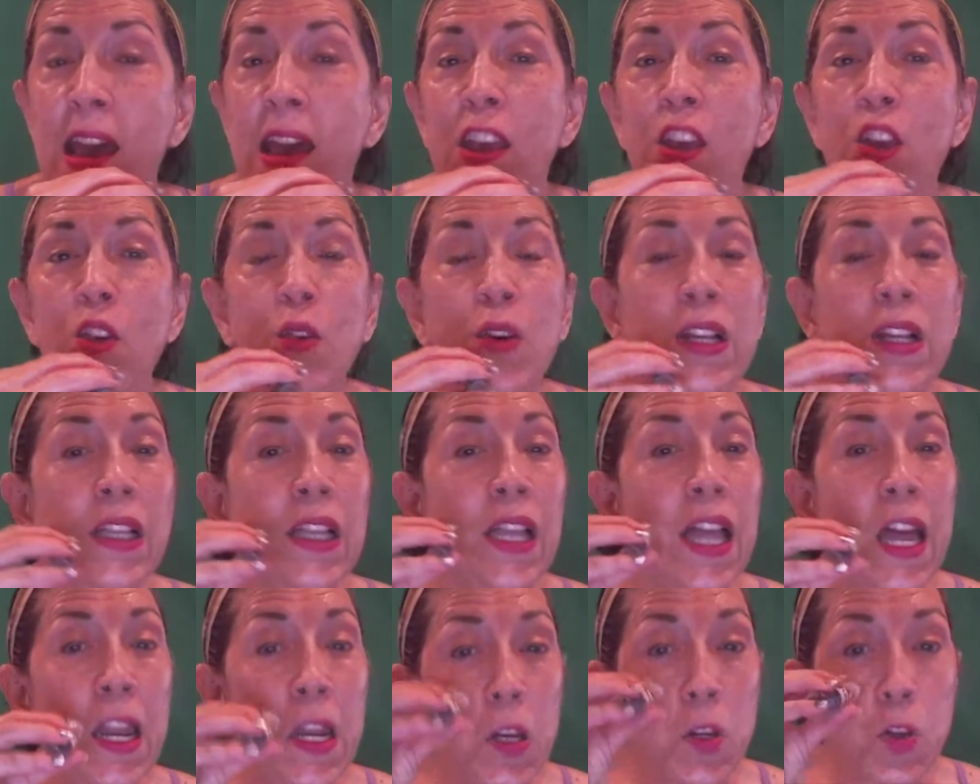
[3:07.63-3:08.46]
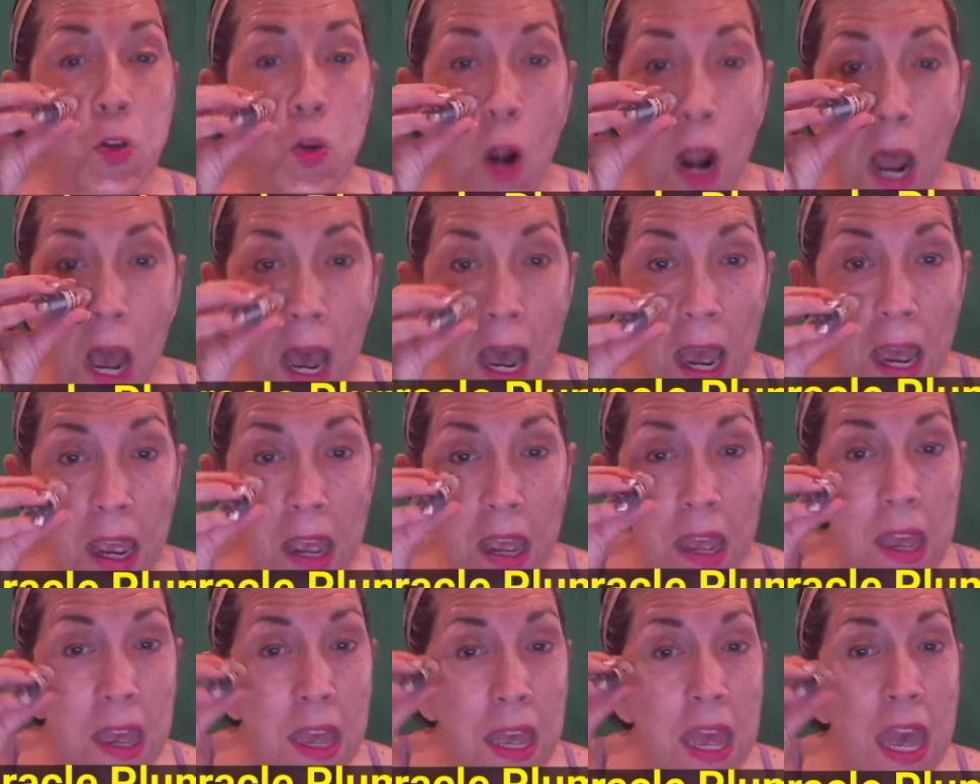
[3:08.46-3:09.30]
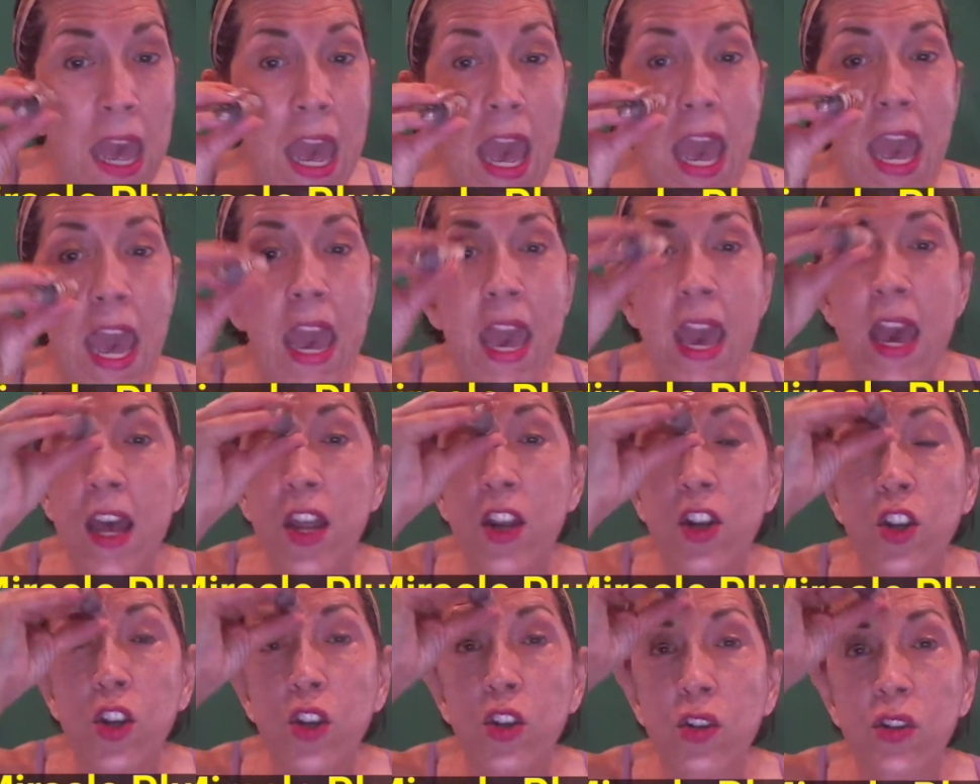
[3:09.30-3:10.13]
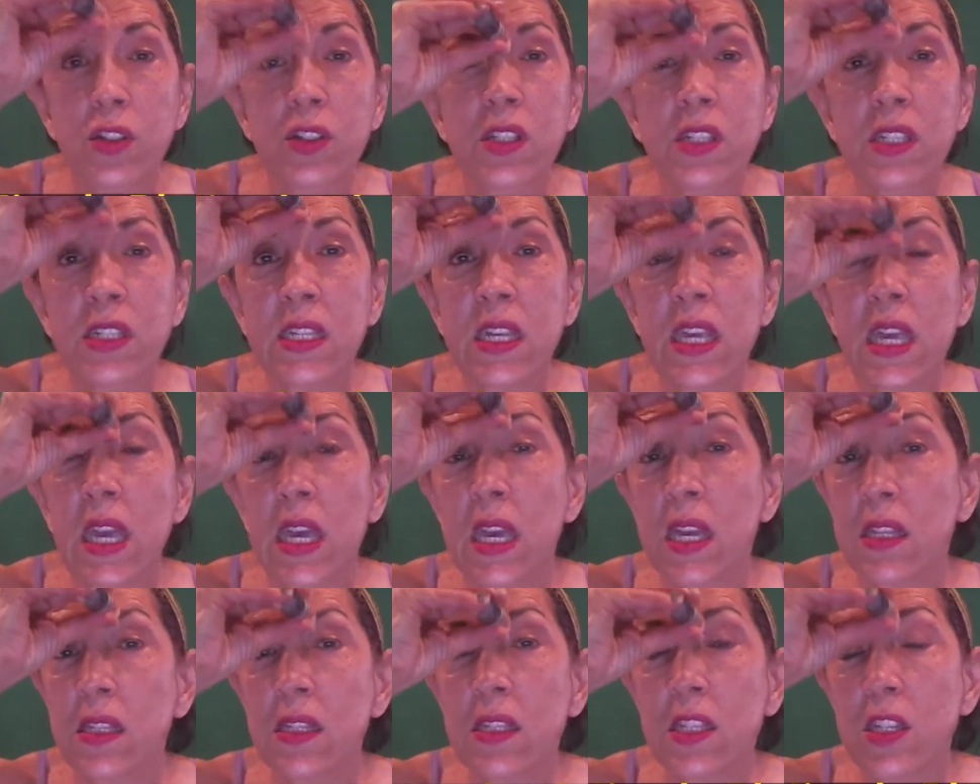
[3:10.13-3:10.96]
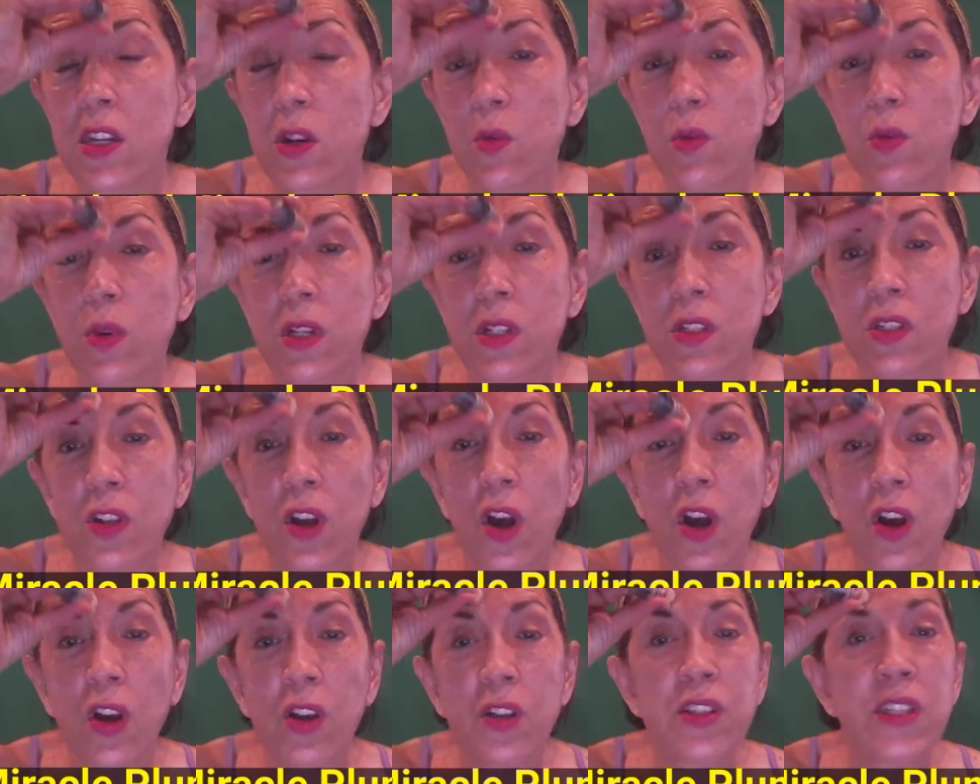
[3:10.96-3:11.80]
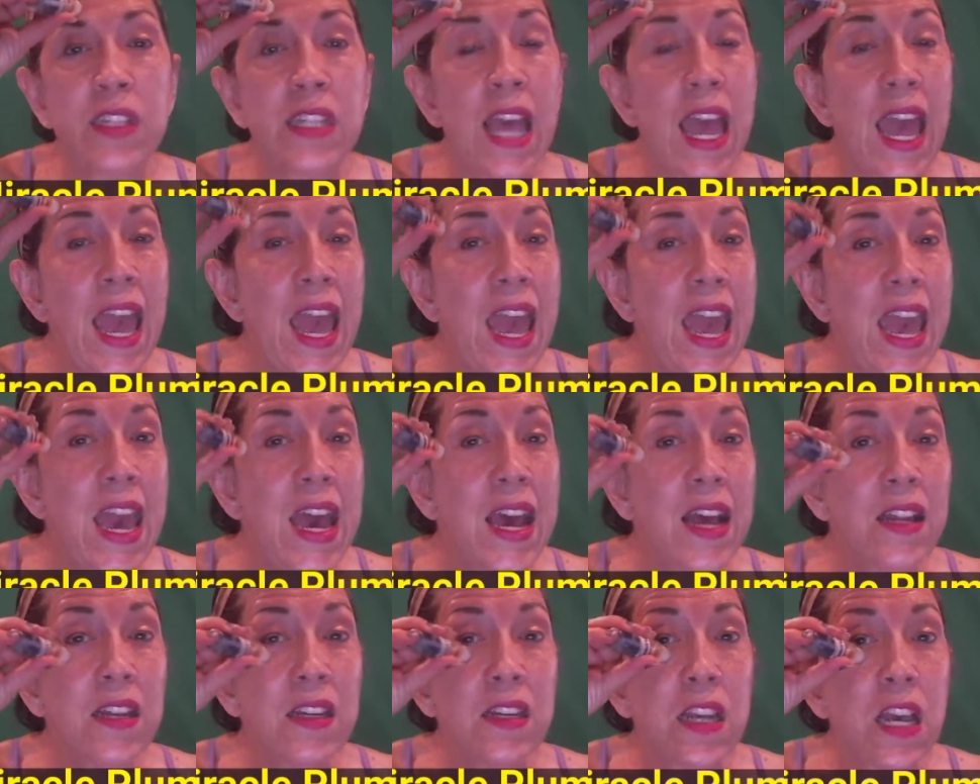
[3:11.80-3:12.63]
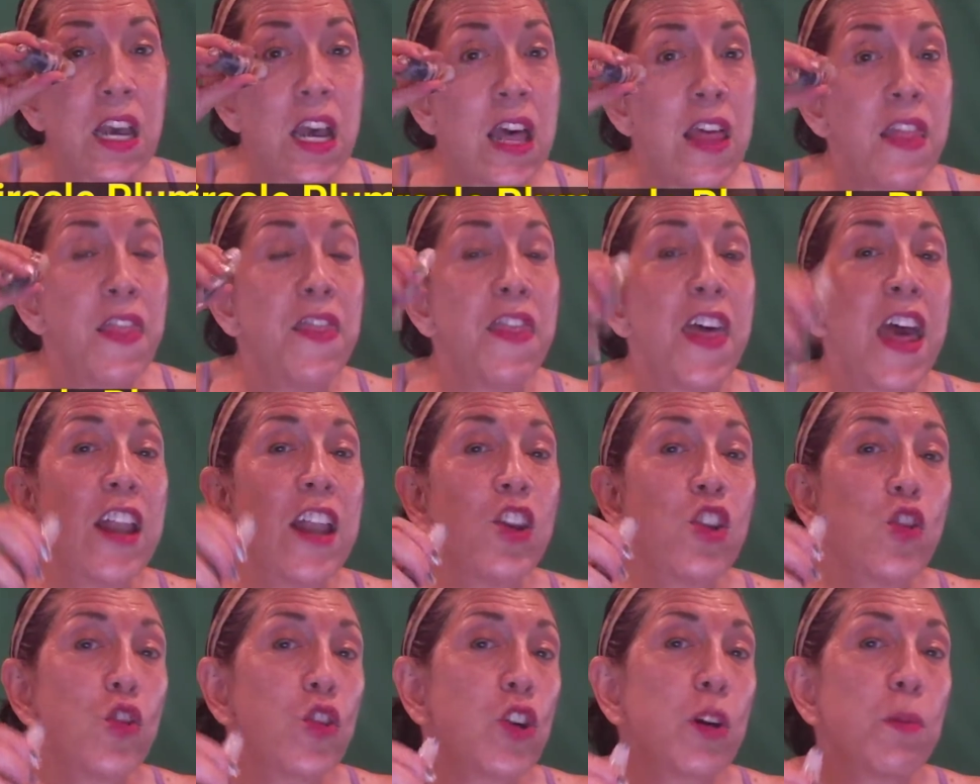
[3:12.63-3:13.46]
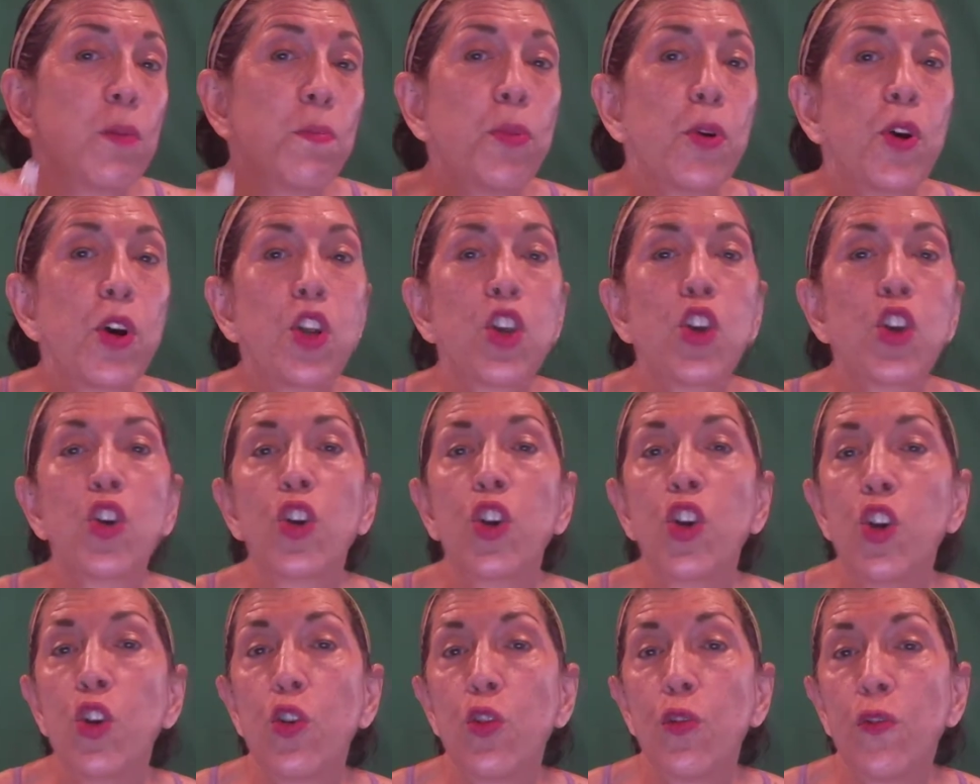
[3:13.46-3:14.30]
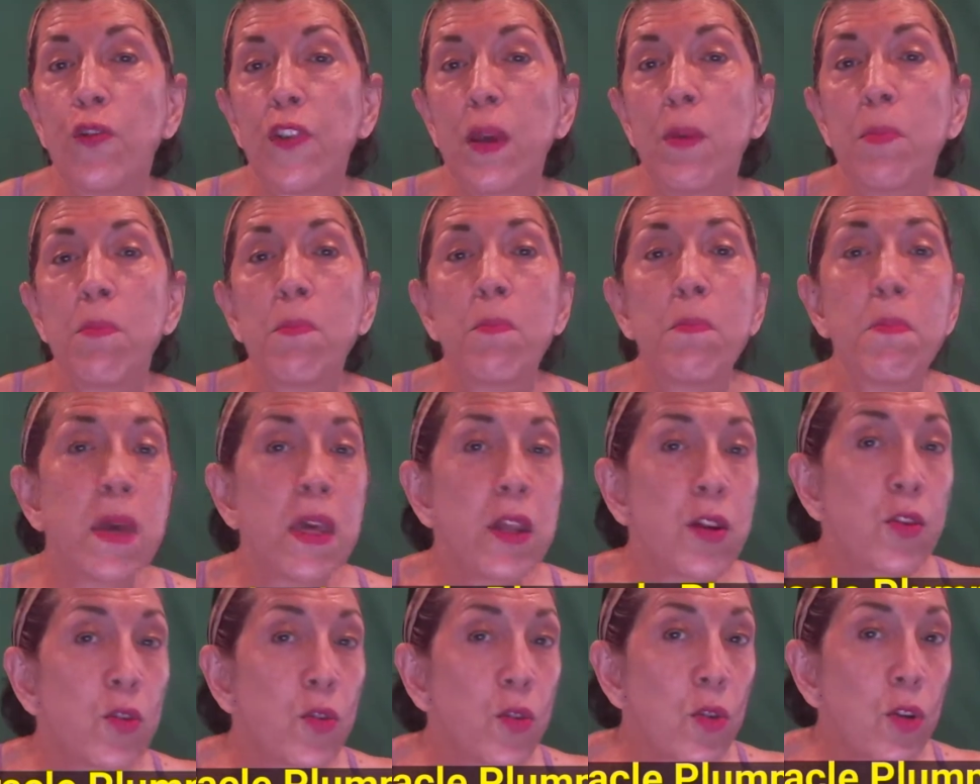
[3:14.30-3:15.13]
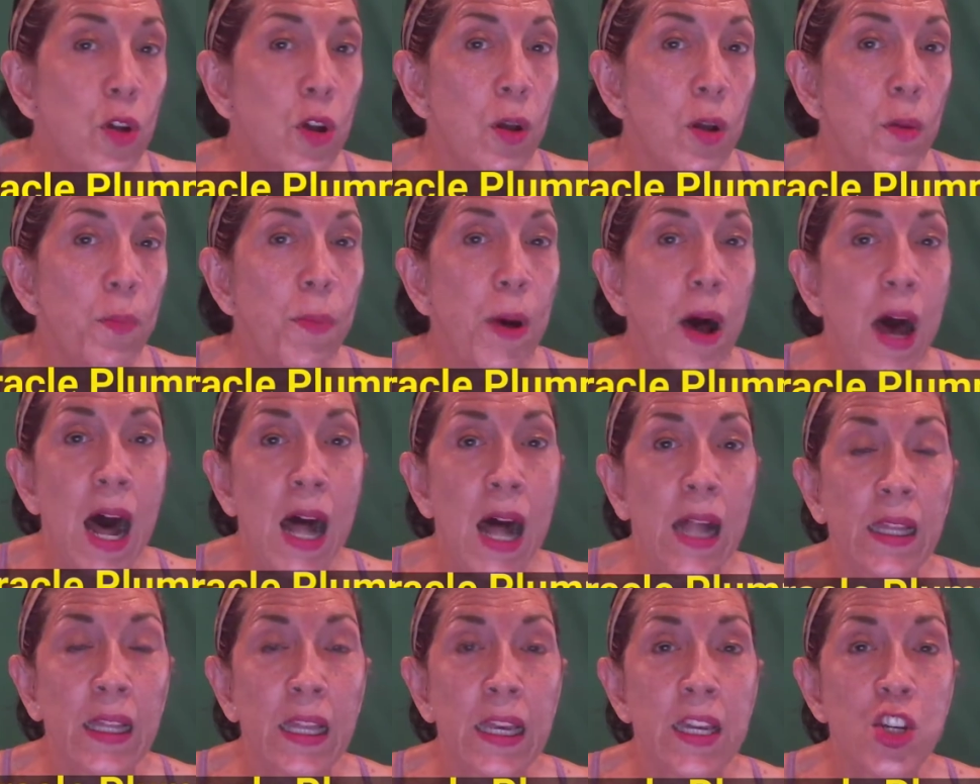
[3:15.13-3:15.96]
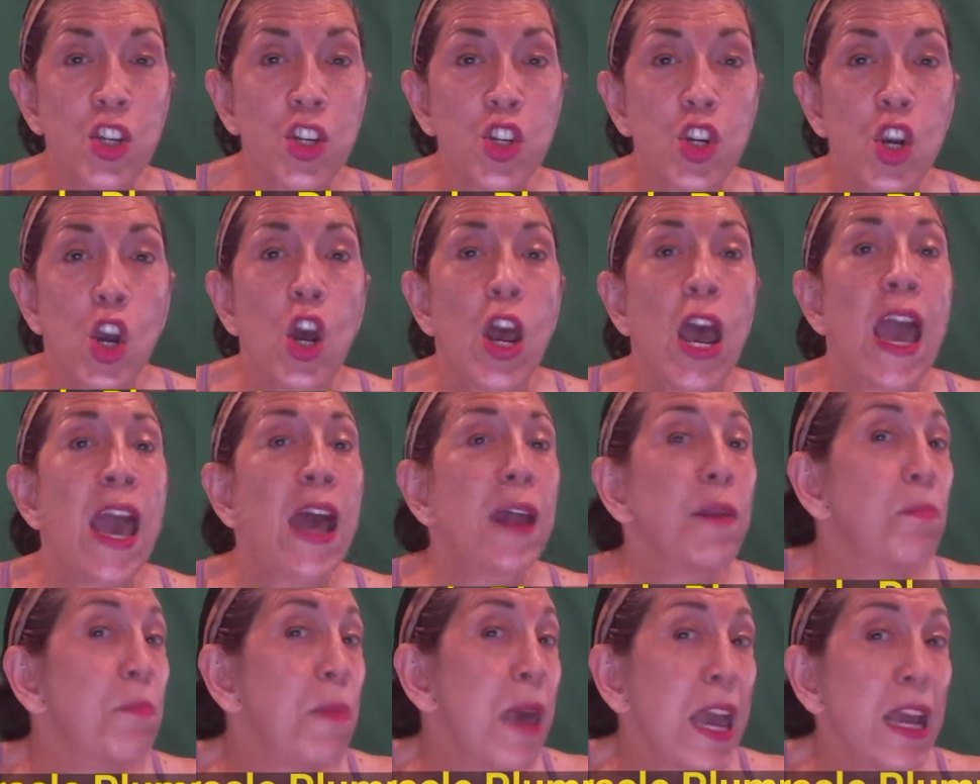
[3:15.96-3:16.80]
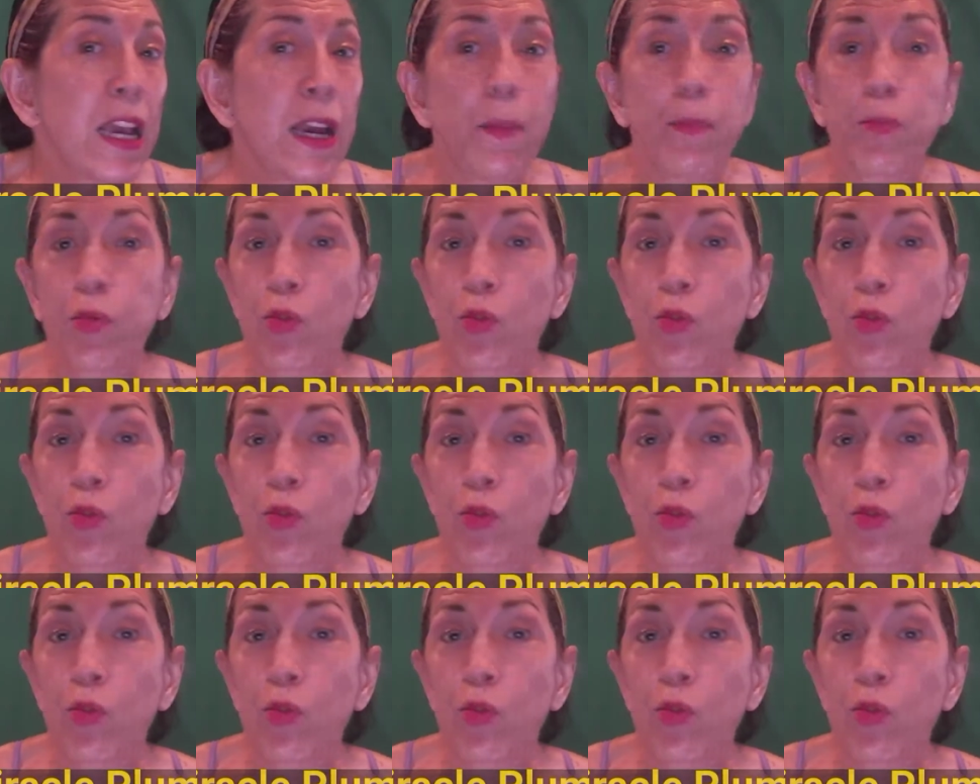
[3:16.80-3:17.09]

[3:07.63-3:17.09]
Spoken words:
You can let it dry and you'll see instant results, and then you can put your UV mineral polish and makeup